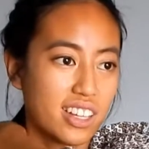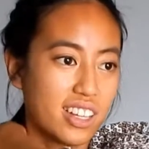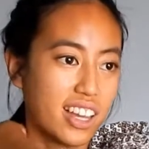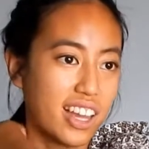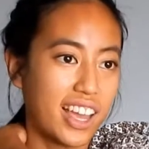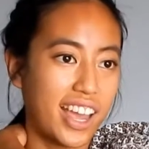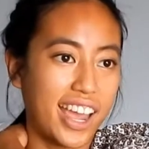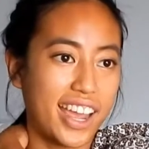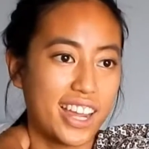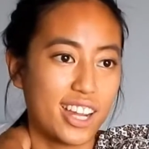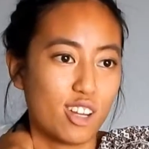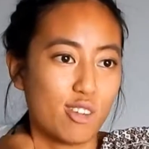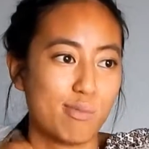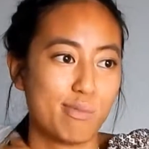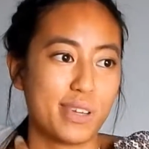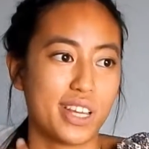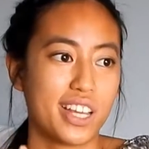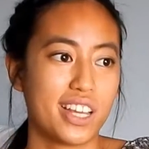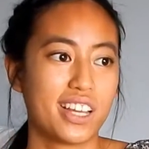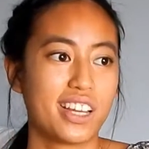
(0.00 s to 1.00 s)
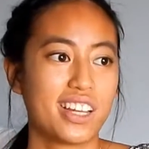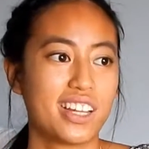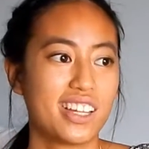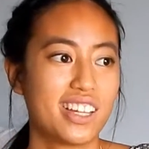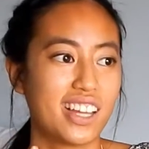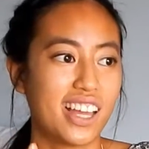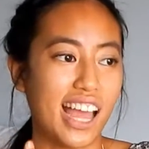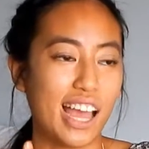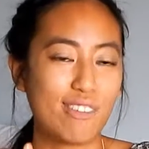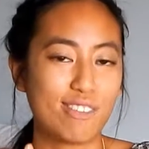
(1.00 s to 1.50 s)
I hate
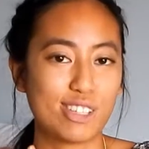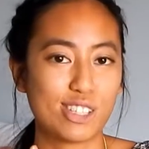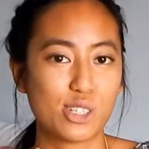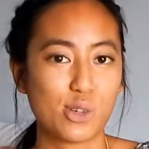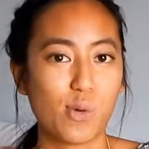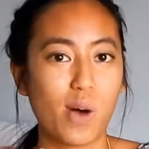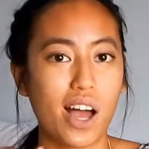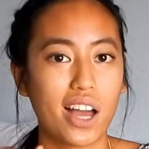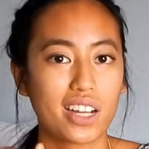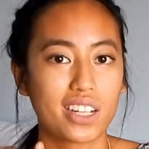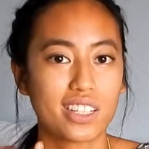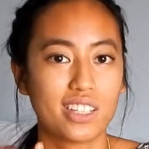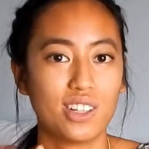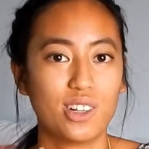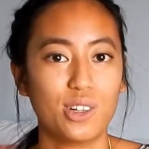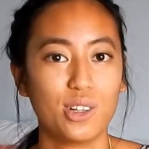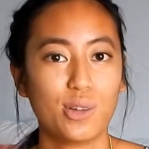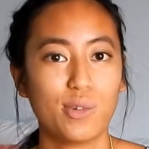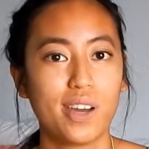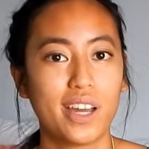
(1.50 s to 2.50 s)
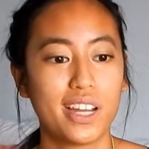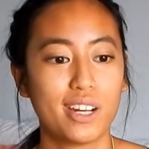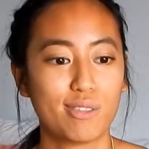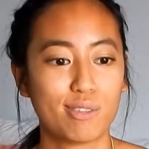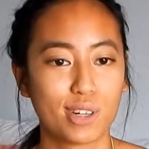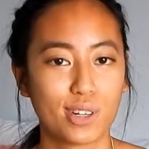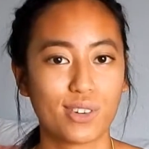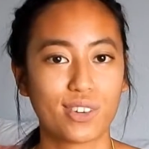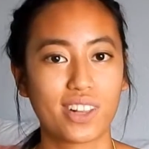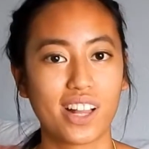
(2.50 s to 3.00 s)
having to walk all the way in
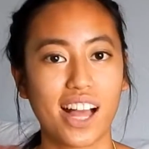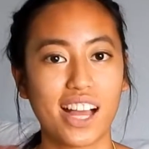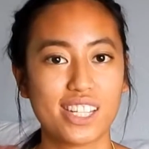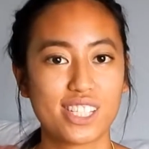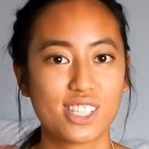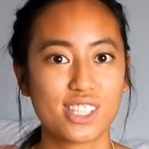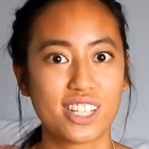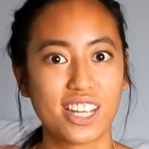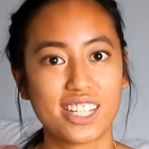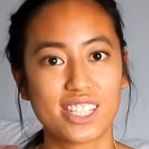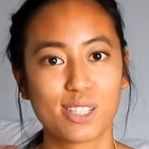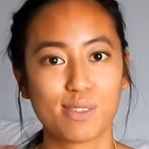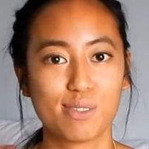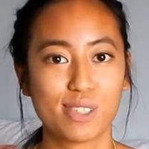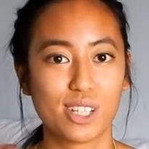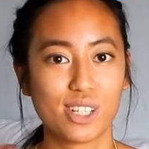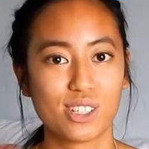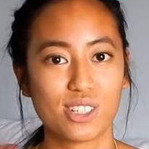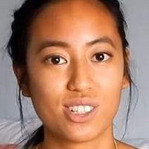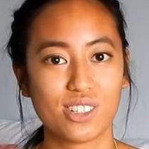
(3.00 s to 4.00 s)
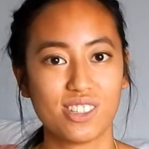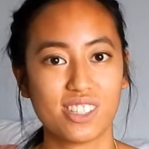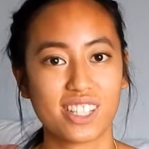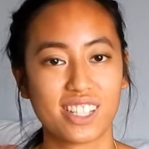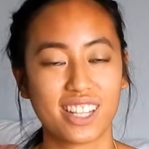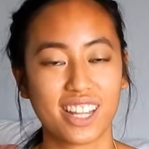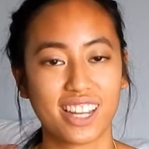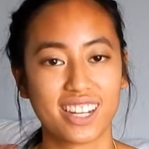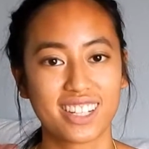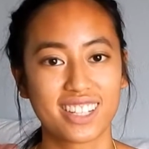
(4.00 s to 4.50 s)
front of class to get some tissues
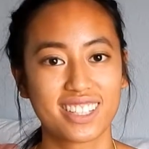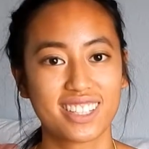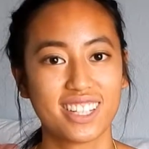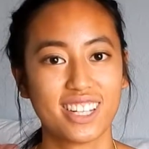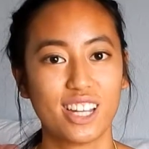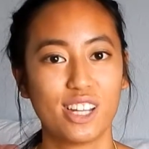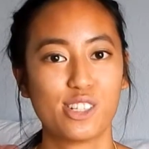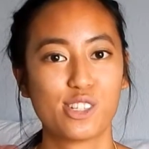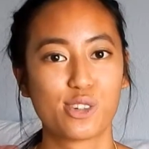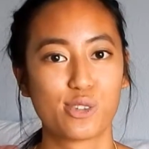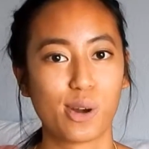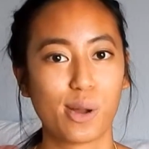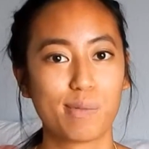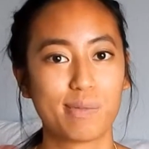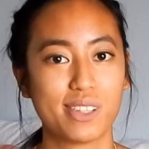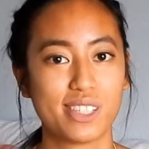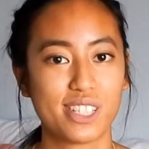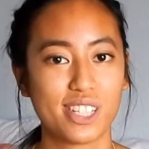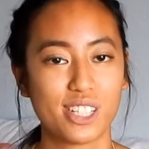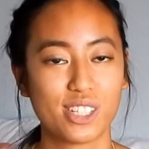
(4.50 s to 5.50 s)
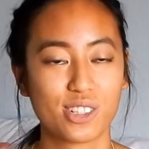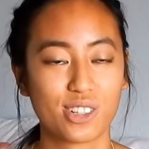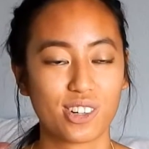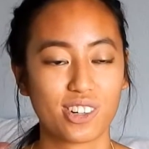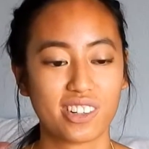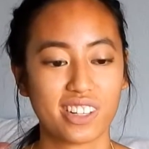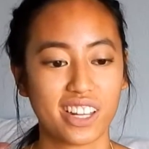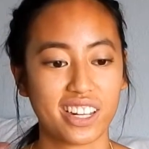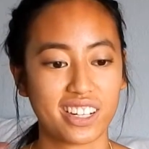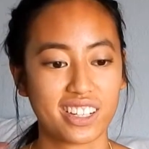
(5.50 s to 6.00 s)
and like interrupt the teacher
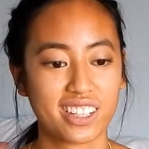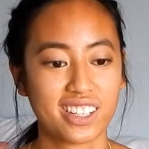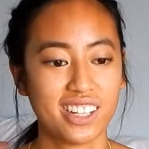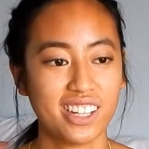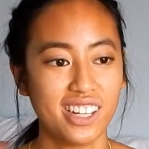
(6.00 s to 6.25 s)
or like